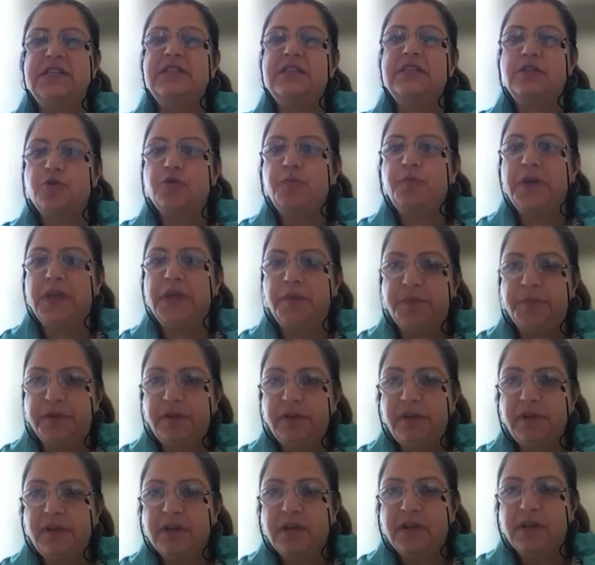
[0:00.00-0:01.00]
to people,
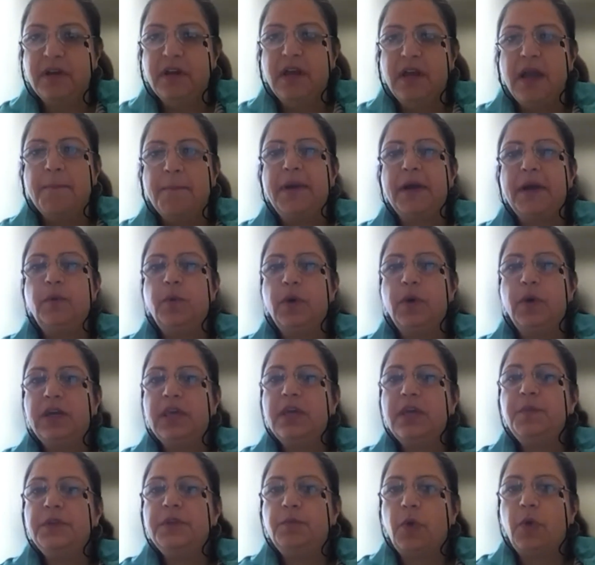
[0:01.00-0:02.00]
but working with
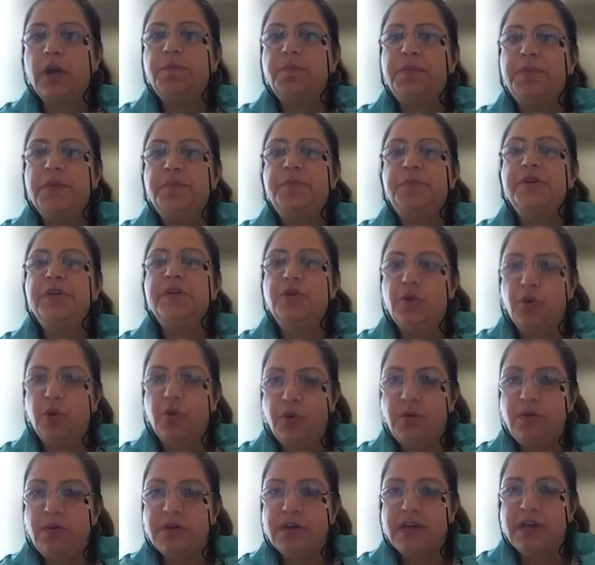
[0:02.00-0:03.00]
what people
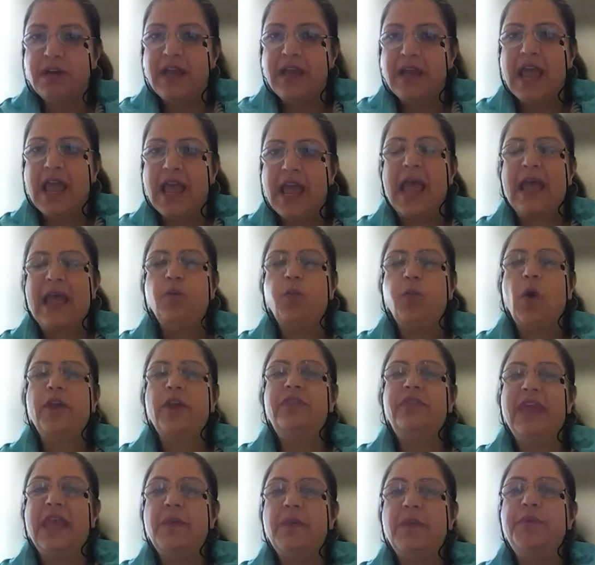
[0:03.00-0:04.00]
know and what
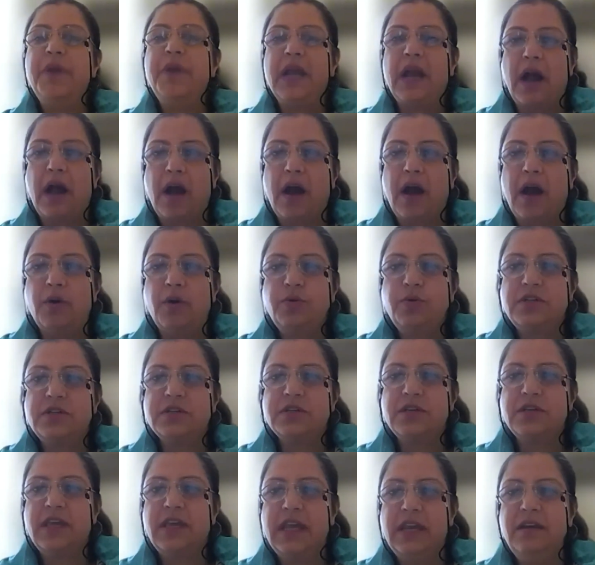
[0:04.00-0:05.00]
they bring out
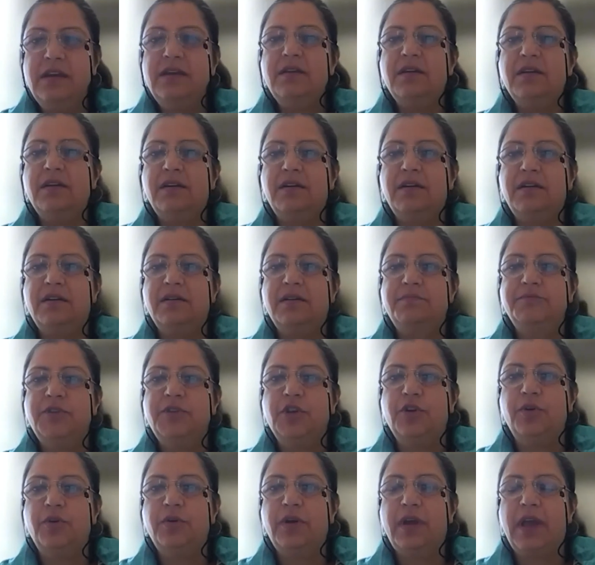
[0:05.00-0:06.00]
in,
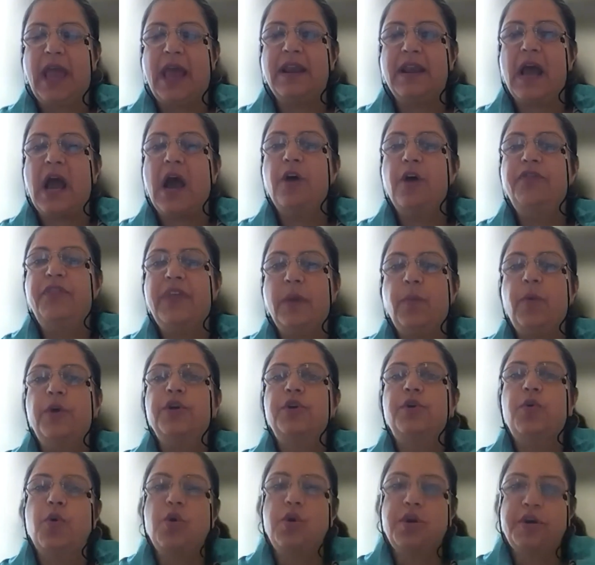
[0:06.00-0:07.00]
and how they want
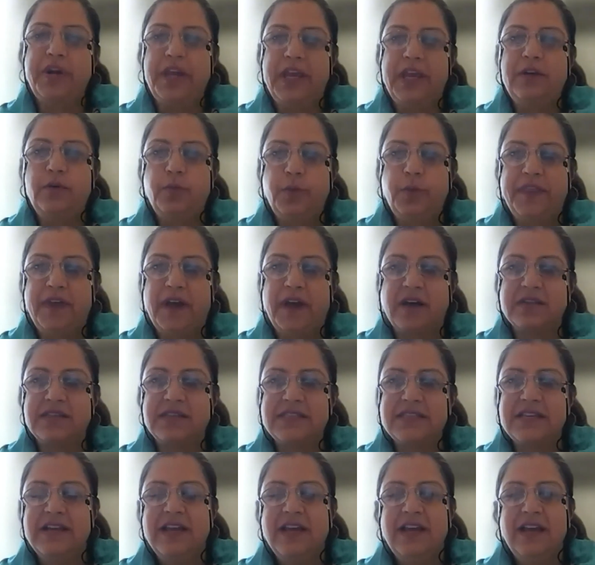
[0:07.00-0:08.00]
to co-create with
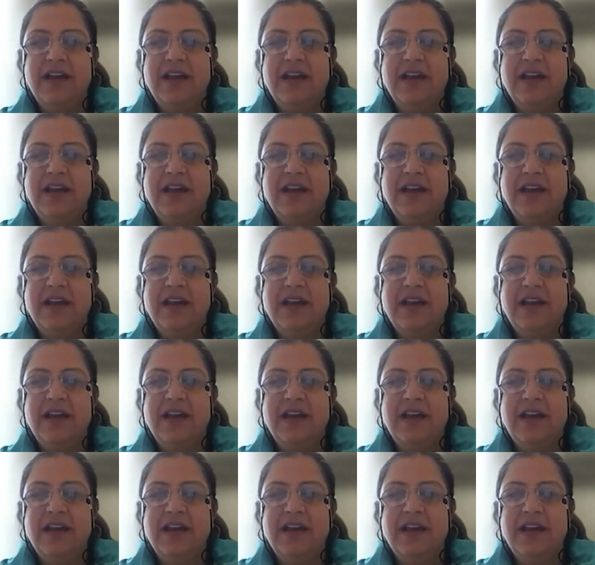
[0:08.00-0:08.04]
us.